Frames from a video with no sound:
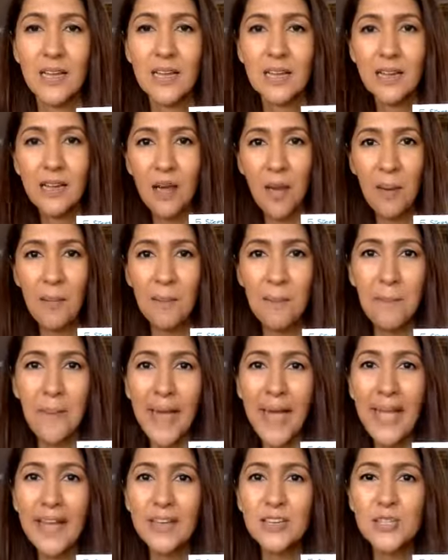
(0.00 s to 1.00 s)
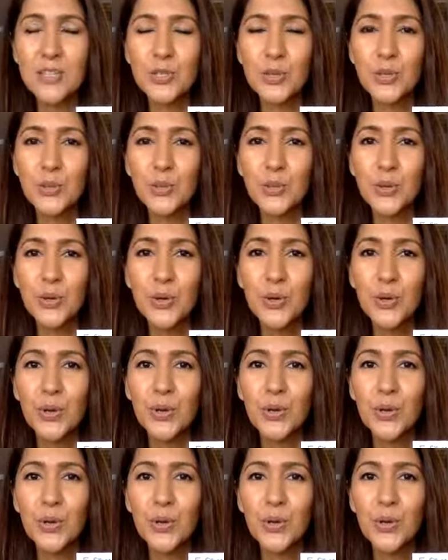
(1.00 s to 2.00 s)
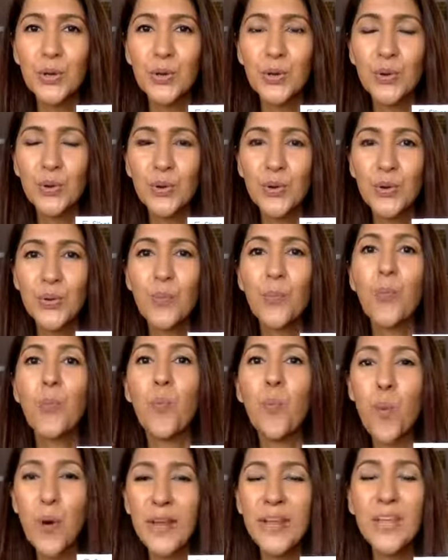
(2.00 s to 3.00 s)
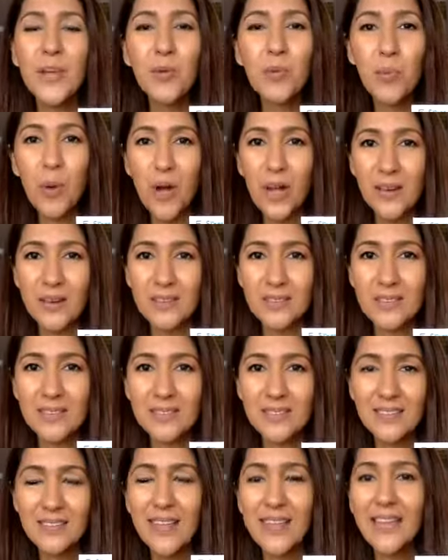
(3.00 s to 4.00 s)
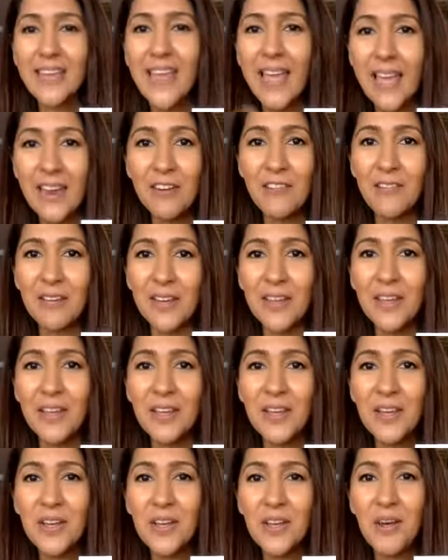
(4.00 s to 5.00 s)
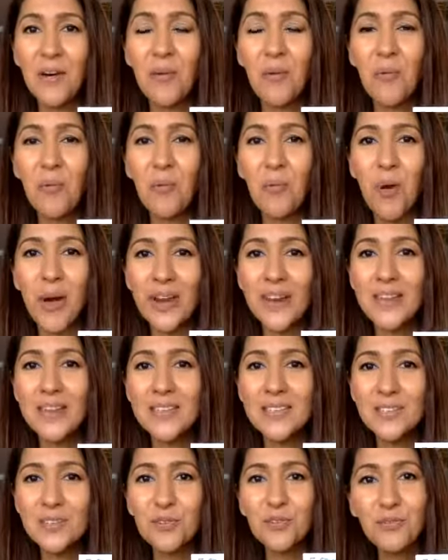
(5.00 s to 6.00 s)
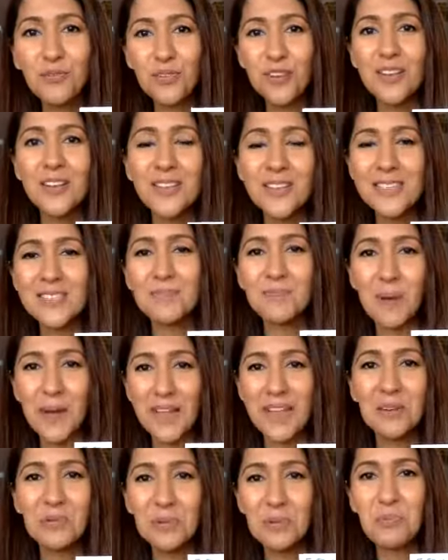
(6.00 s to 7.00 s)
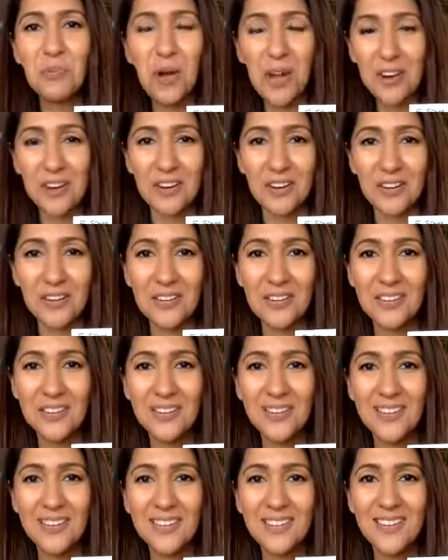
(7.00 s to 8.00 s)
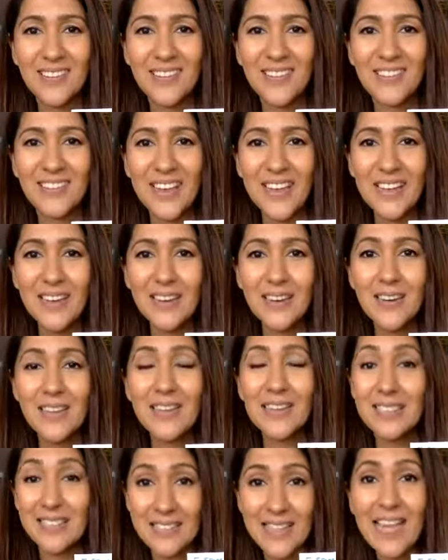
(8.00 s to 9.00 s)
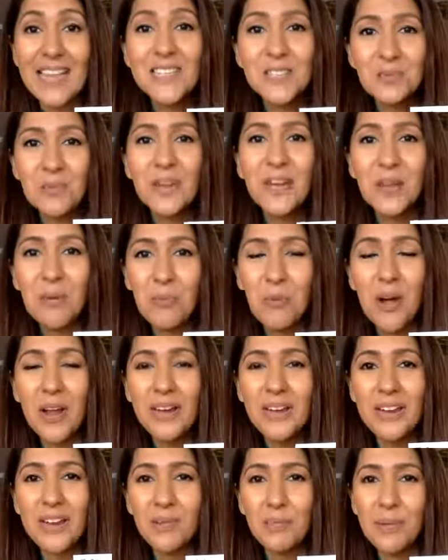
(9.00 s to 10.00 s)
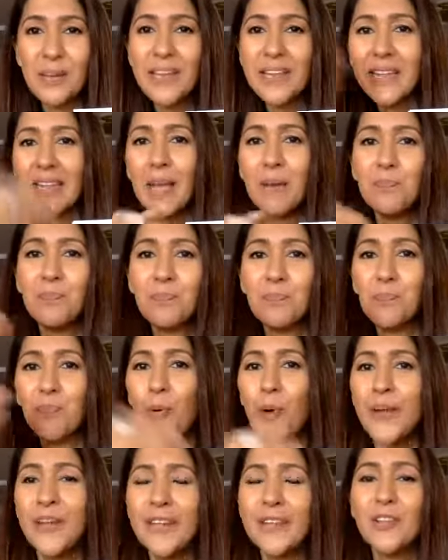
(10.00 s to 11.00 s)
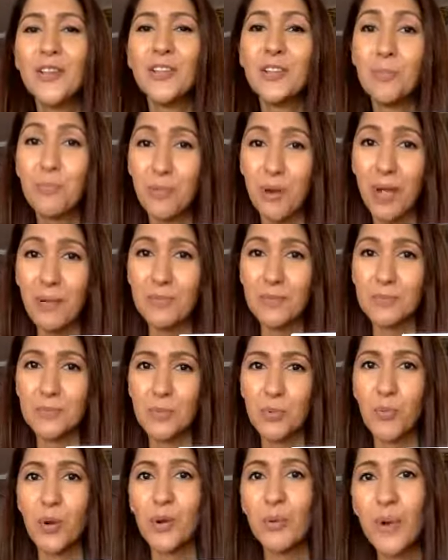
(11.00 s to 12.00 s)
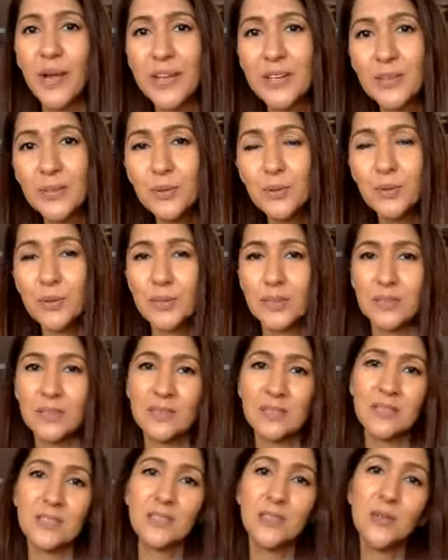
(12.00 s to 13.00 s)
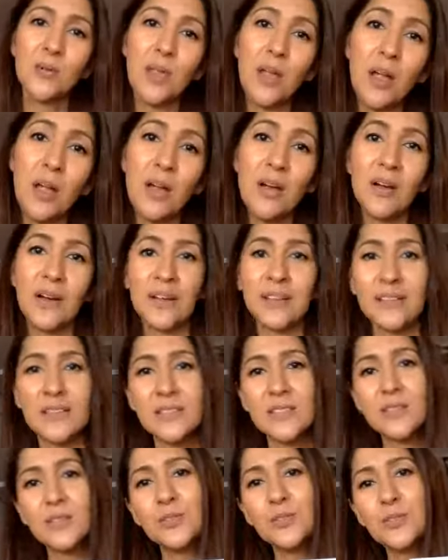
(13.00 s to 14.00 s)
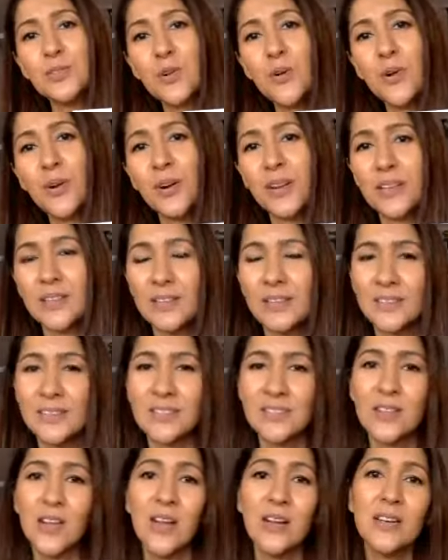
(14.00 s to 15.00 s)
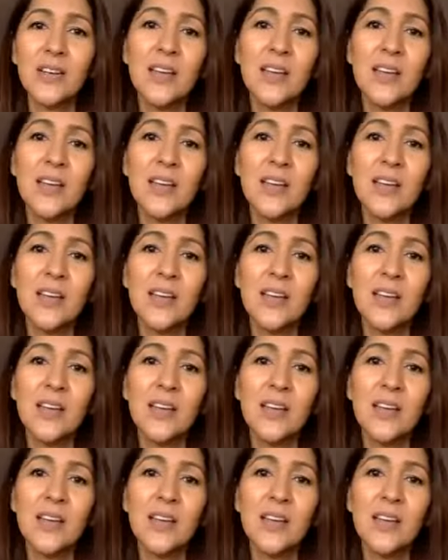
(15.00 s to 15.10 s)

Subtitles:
Come back to, what do you want? Like Henry wanted to fill his bucket with water, right? That's what he wanted, but he kept pointing on the problem. But what do I do? And this is too long, and this is too short, and this is not,